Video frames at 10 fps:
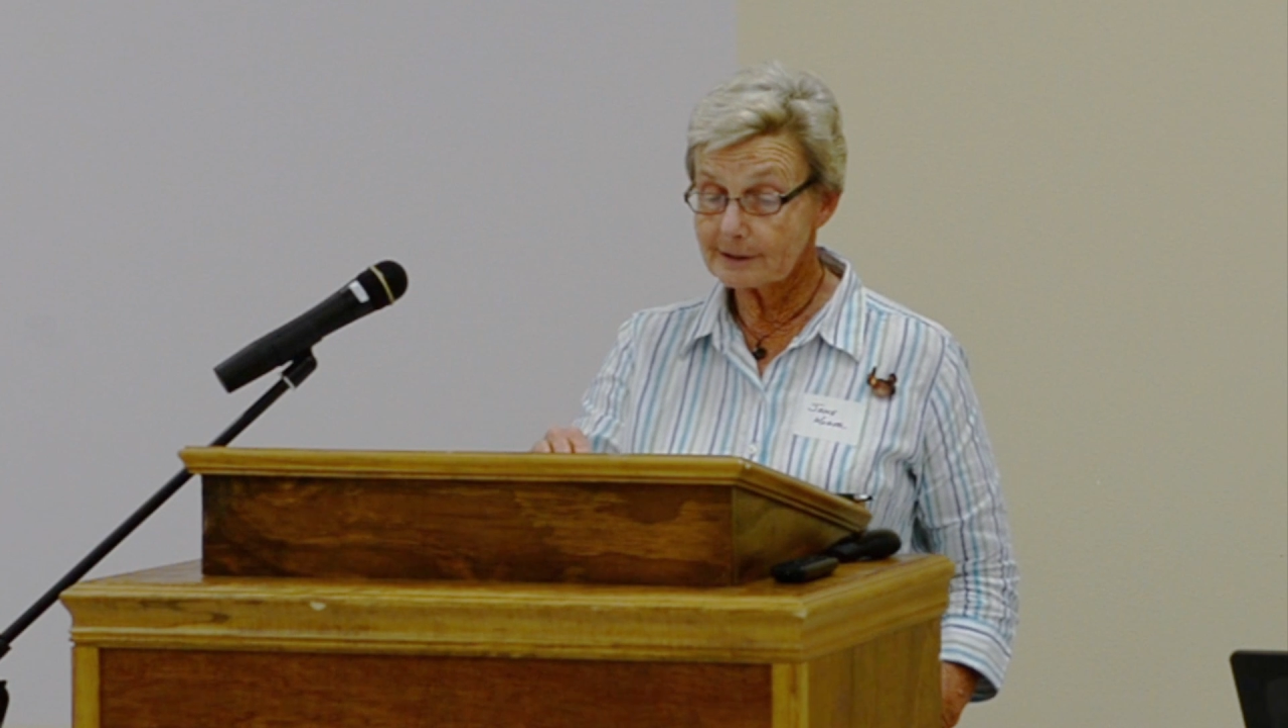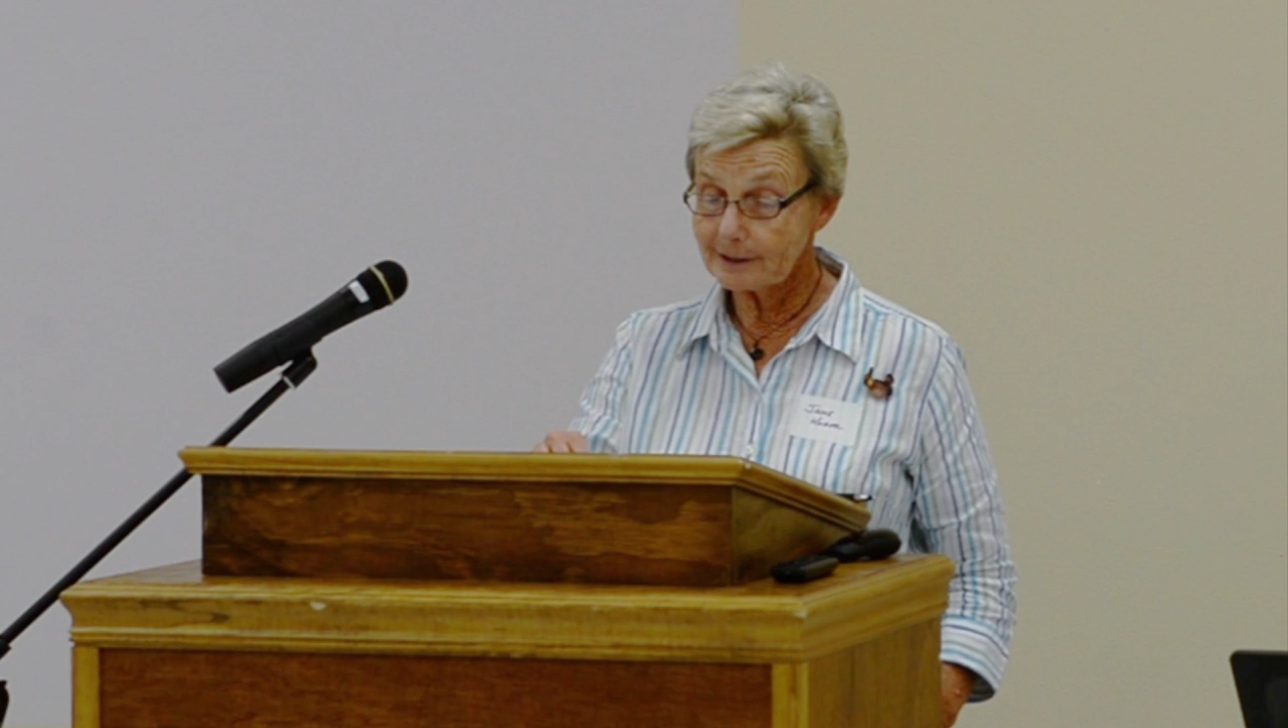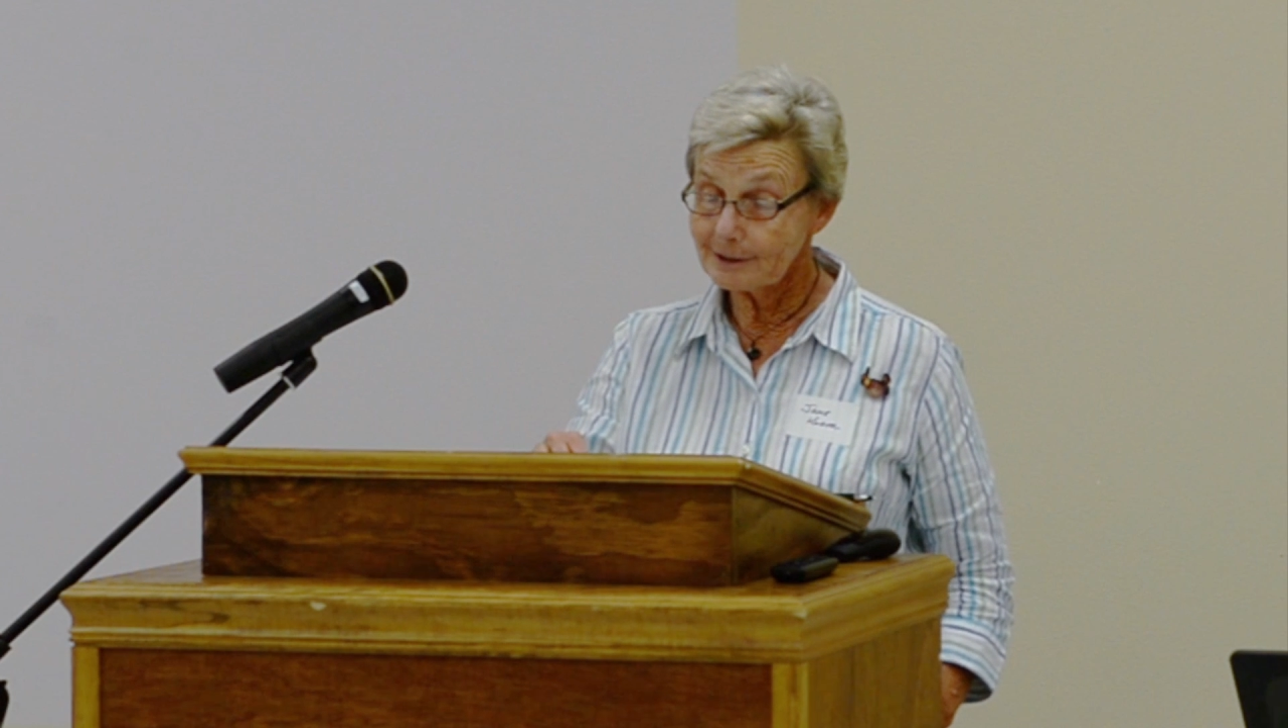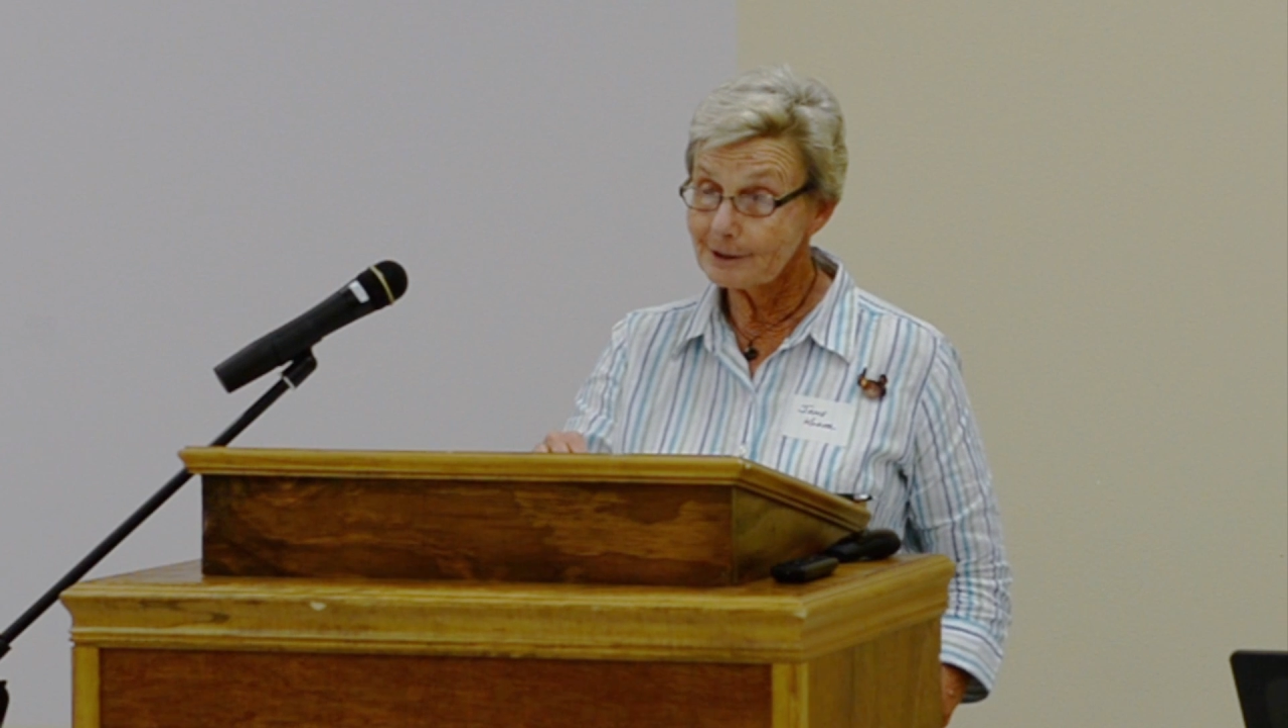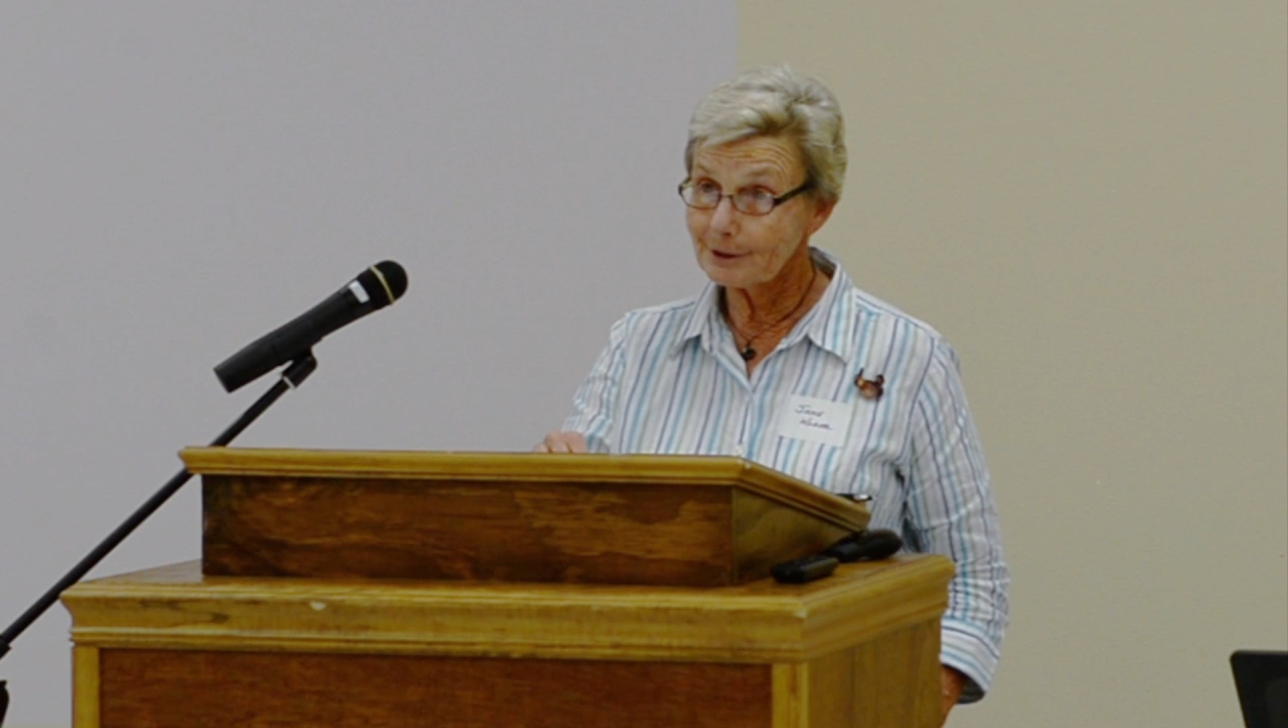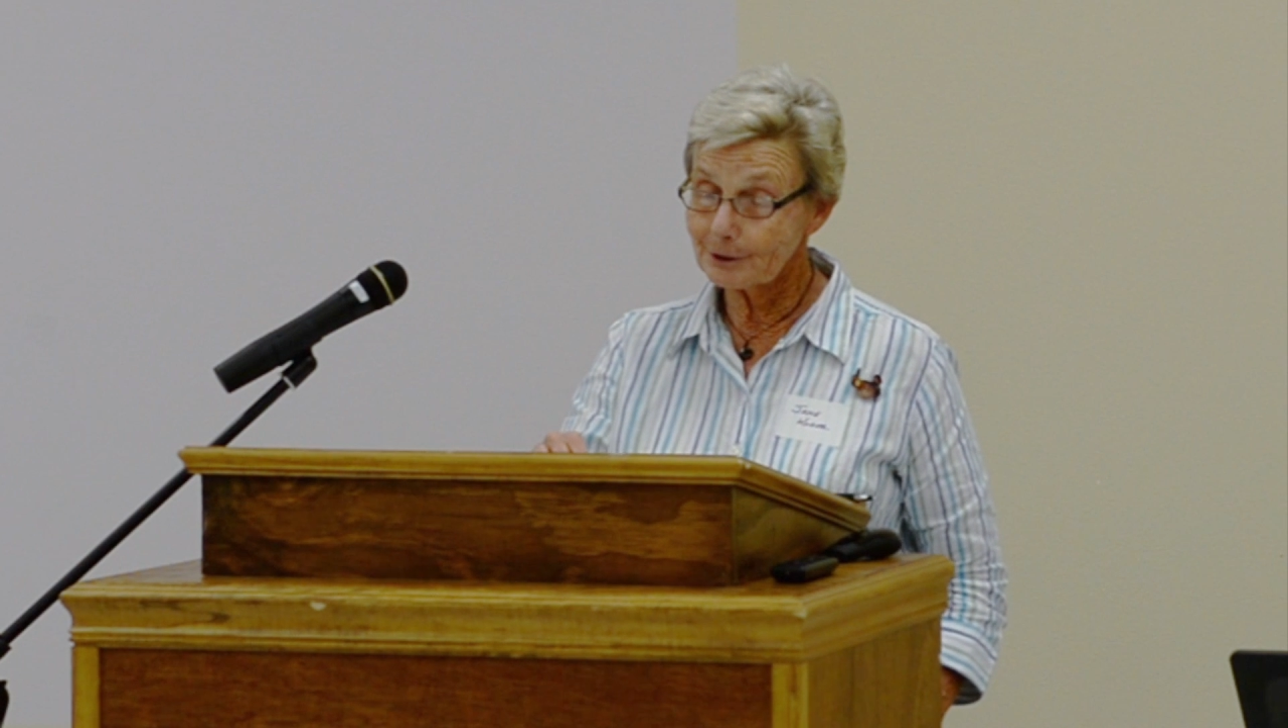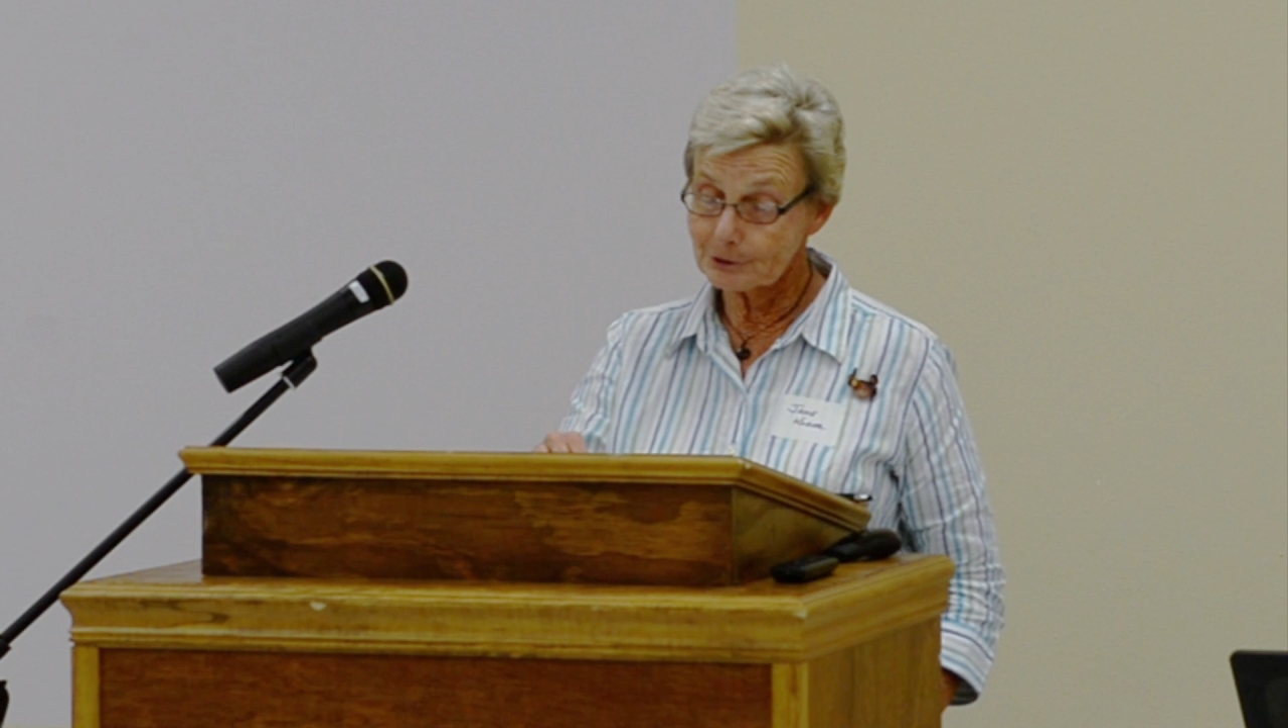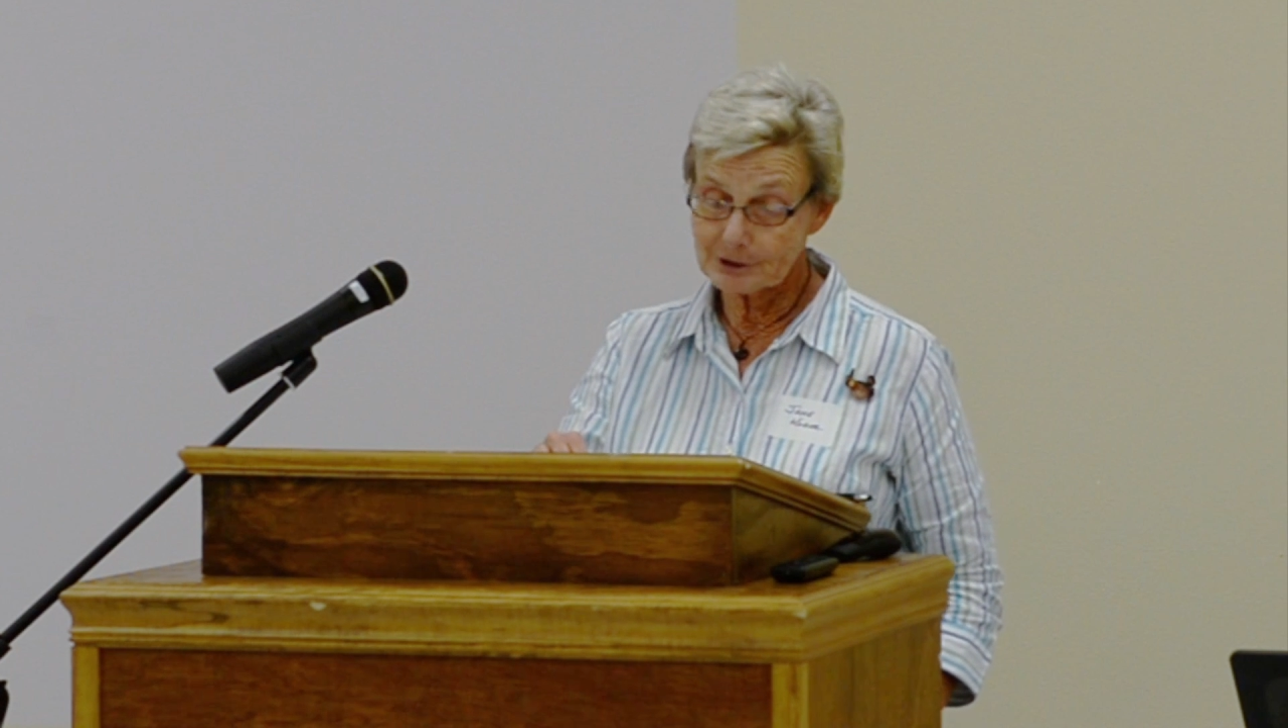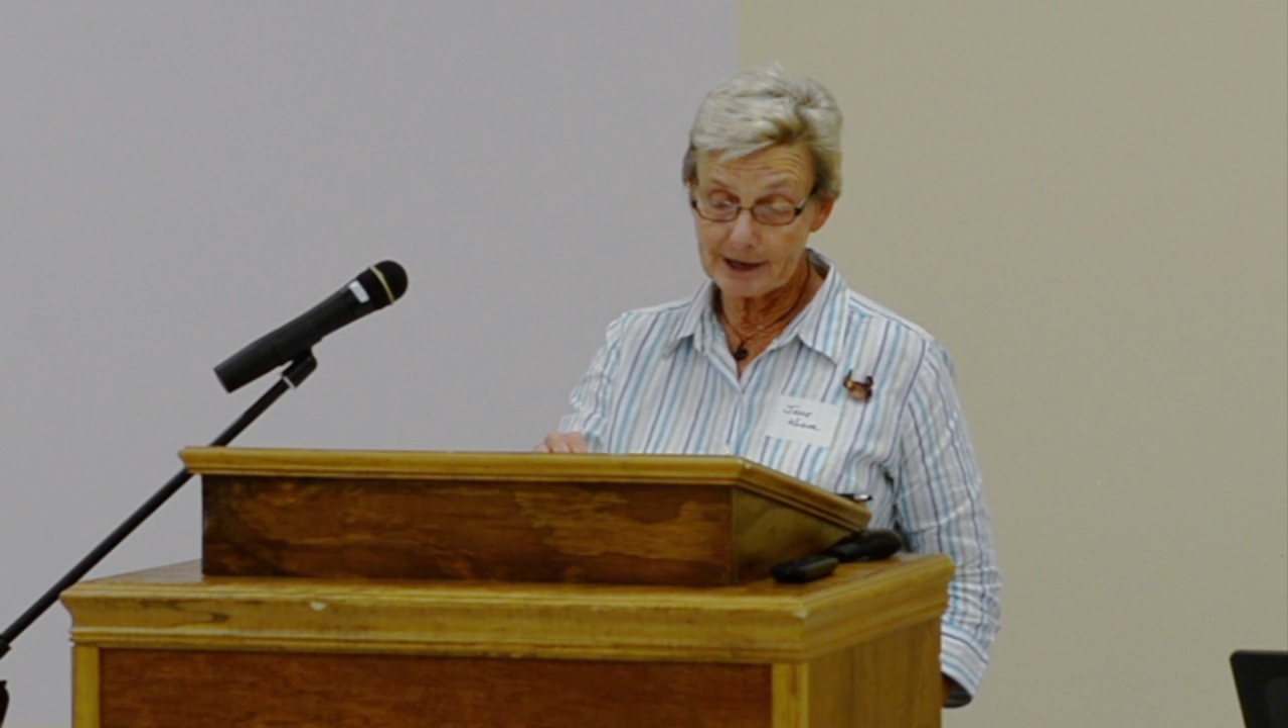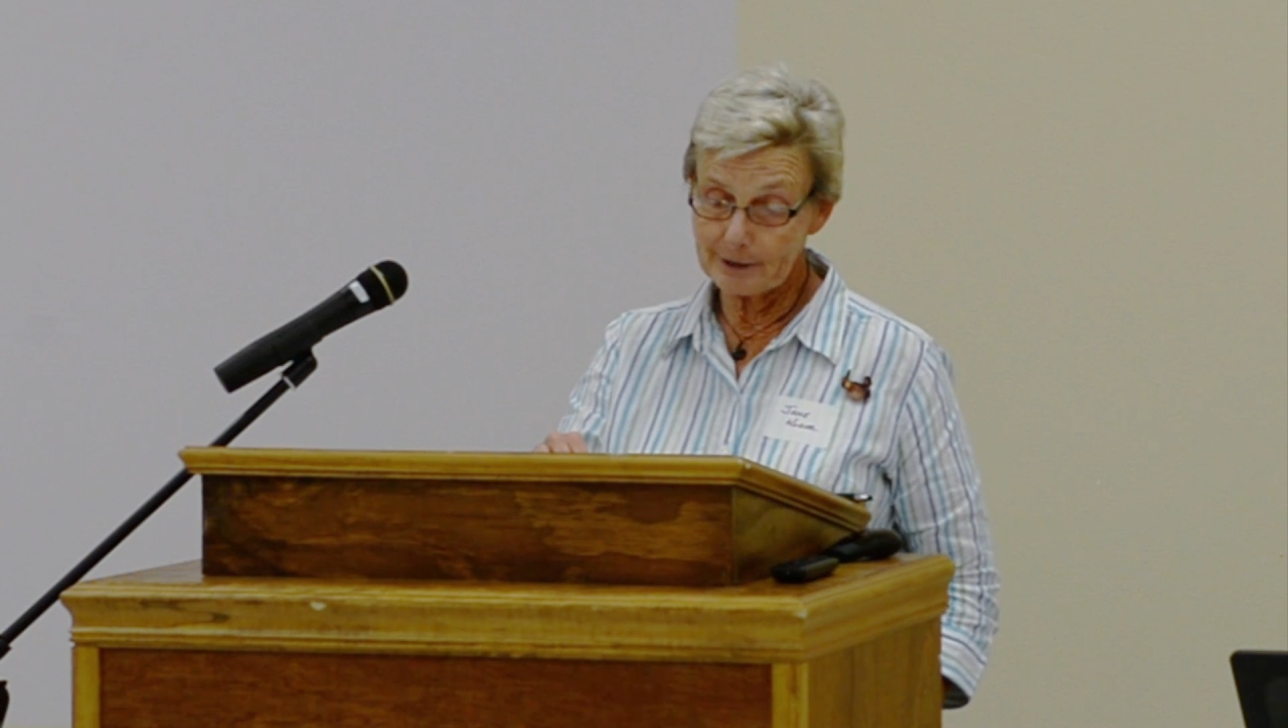10 years,